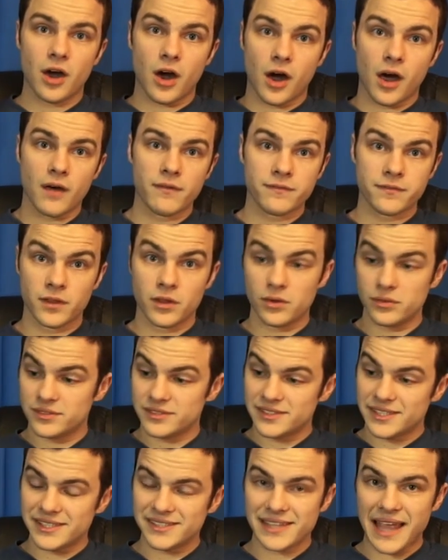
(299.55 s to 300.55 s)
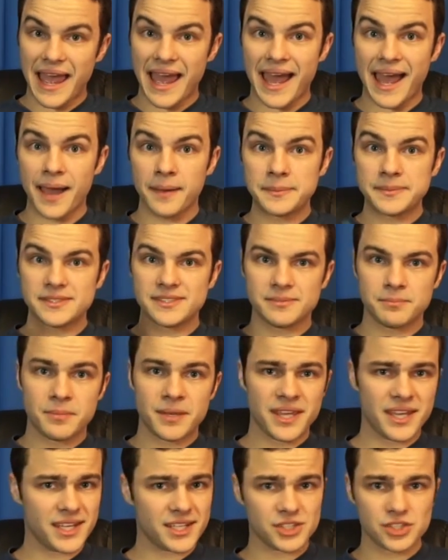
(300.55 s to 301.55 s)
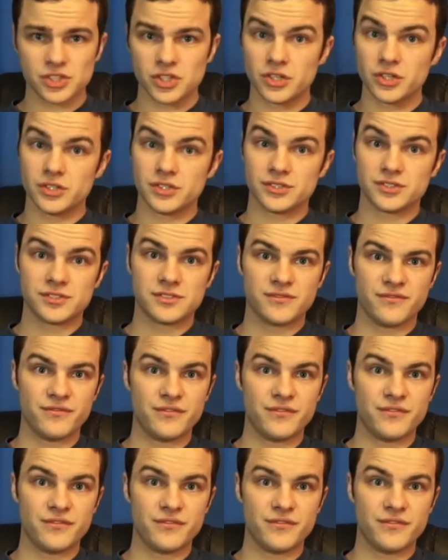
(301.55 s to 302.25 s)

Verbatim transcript: offloads these apps, pictures,